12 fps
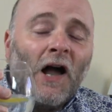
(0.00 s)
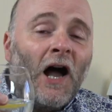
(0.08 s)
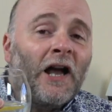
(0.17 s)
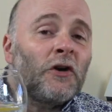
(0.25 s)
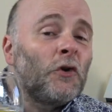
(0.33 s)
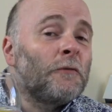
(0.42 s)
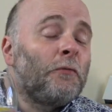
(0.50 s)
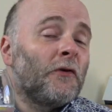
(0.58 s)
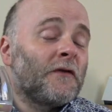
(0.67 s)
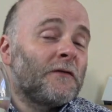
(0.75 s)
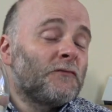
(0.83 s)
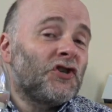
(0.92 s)
I could
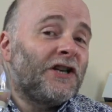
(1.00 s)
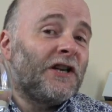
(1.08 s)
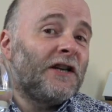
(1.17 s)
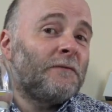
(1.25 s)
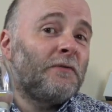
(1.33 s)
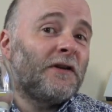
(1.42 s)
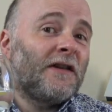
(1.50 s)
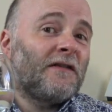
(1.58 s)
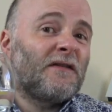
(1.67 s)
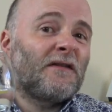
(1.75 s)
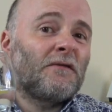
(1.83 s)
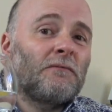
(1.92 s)
put some gin in, but
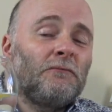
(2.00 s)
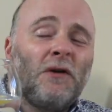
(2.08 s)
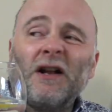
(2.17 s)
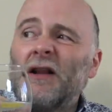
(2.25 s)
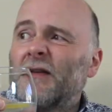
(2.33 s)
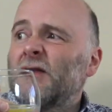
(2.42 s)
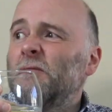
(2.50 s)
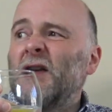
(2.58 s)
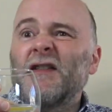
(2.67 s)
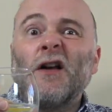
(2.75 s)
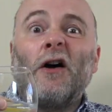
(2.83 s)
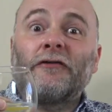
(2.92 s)
it's
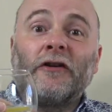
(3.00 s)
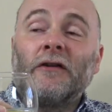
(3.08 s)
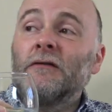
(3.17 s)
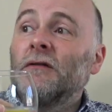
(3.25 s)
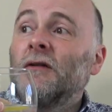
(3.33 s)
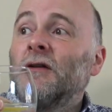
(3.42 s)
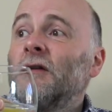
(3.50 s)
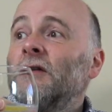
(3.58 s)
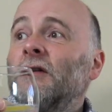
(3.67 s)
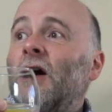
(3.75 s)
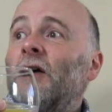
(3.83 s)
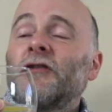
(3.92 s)
after
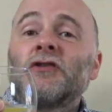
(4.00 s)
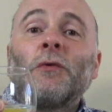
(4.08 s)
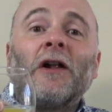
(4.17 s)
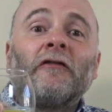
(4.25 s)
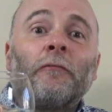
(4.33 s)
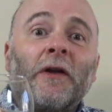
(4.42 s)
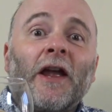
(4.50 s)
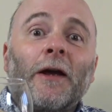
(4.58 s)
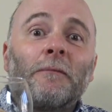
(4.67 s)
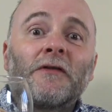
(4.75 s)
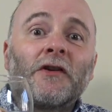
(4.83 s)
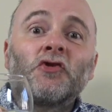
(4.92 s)
12
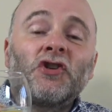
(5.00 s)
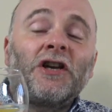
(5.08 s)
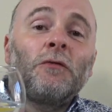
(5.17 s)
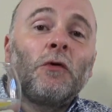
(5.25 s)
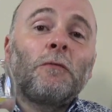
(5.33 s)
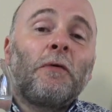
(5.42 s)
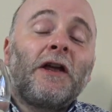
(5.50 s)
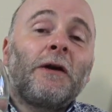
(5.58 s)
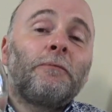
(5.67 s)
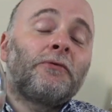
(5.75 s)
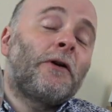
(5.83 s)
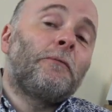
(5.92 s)
p.m, so gin would be
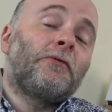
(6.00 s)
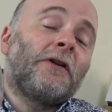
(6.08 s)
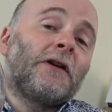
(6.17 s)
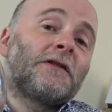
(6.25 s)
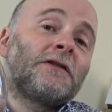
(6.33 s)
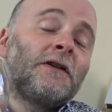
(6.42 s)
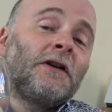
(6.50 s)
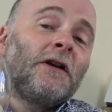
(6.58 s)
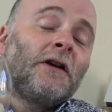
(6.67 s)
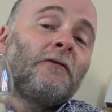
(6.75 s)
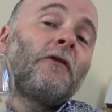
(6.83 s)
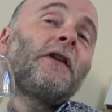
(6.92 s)
appropriate
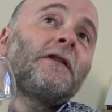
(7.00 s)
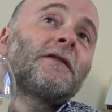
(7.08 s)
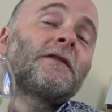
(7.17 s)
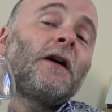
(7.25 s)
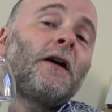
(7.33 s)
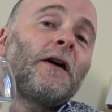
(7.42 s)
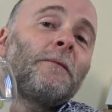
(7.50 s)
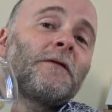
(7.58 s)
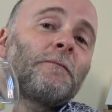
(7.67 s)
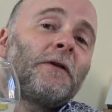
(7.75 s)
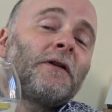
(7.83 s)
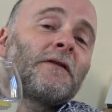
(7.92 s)
for these times,
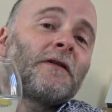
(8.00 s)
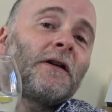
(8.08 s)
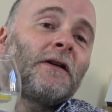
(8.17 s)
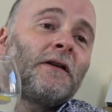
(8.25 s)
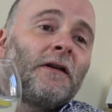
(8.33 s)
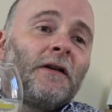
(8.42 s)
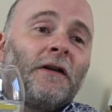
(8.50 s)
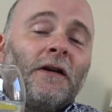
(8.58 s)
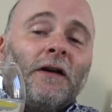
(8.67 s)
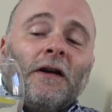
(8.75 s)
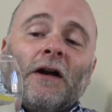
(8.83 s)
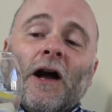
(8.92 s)
but
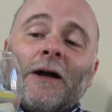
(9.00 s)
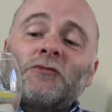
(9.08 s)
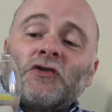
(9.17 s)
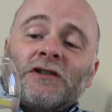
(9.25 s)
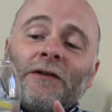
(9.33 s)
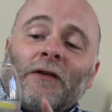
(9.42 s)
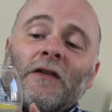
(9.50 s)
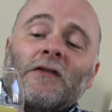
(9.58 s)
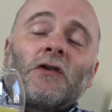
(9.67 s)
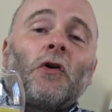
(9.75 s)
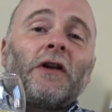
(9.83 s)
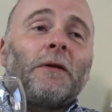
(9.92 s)
I'm just having the
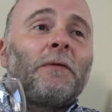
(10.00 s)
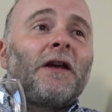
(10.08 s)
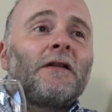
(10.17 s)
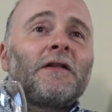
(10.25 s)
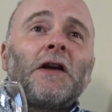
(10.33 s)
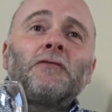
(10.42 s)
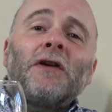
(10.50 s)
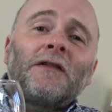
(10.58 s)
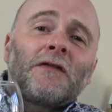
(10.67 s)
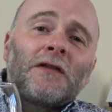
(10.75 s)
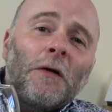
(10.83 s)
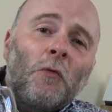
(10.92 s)
tonic because I read
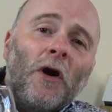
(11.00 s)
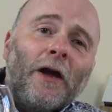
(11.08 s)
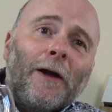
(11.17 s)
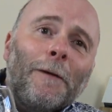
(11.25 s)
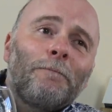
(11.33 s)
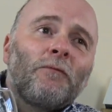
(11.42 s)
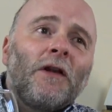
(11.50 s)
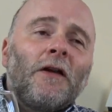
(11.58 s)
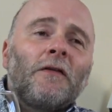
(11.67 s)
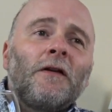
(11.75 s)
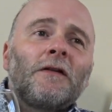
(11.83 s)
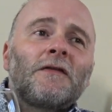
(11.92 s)
somewhere
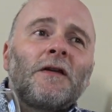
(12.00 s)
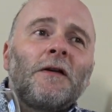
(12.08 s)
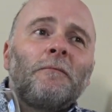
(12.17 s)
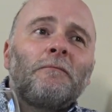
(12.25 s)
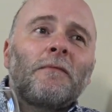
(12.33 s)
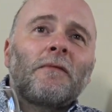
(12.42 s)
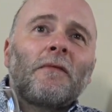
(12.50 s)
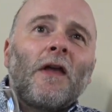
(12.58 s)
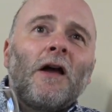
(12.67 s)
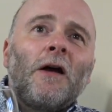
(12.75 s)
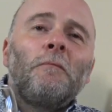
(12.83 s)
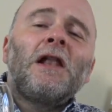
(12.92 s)
that
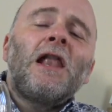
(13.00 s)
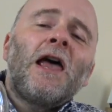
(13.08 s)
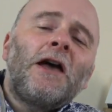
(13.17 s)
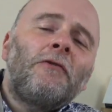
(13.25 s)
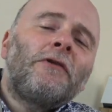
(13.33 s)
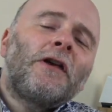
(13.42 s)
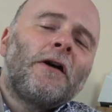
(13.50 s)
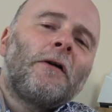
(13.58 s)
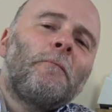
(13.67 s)
a malaria